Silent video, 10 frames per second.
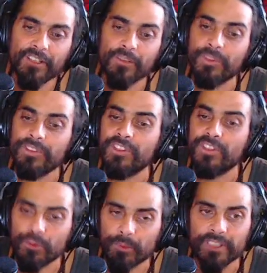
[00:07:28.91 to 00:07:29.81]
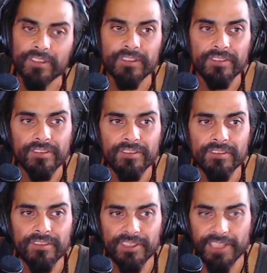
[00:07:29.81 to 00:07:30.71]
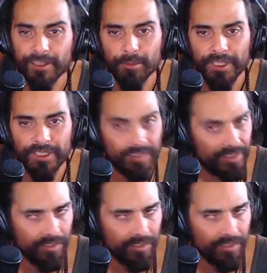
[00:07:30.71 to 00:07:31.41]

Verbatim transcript: Was Human Centipede?